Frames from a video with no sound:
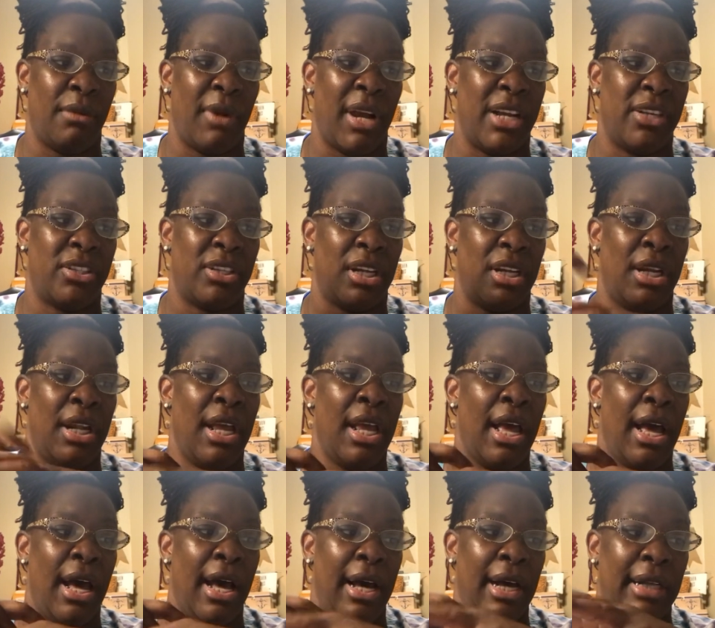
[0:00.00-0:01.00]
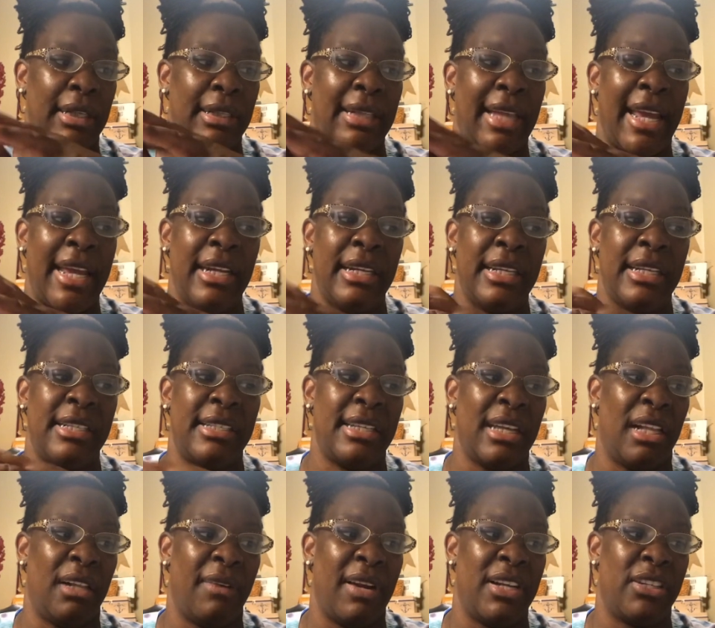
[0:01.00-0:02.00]
Now let's talk about a late
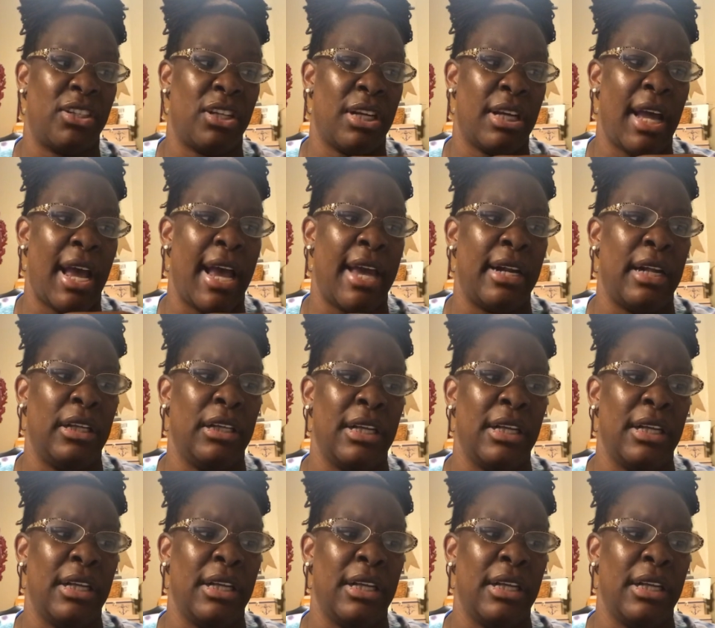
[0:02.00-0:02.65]
deceleration.